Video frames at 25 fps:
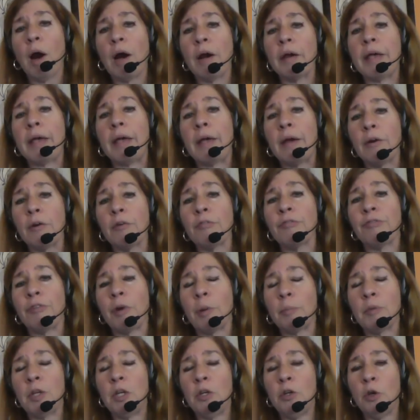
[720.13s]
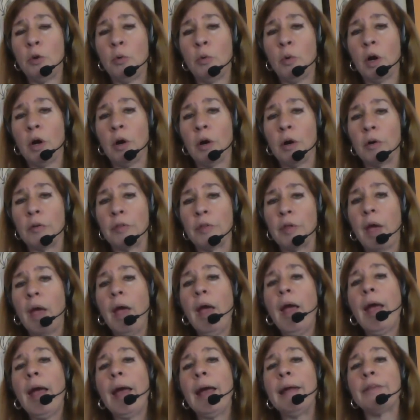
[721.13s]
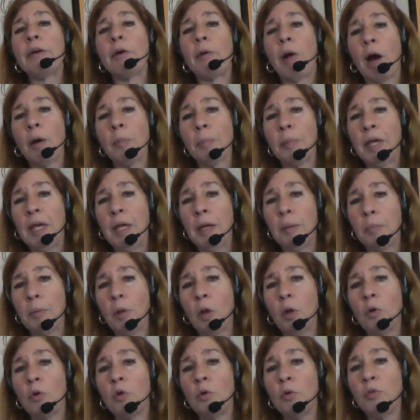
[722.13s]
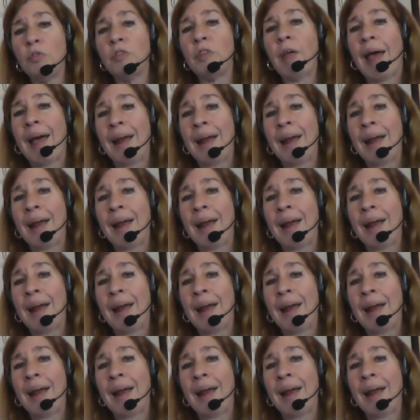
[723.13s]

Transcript: are here from the new earth. And there are people whose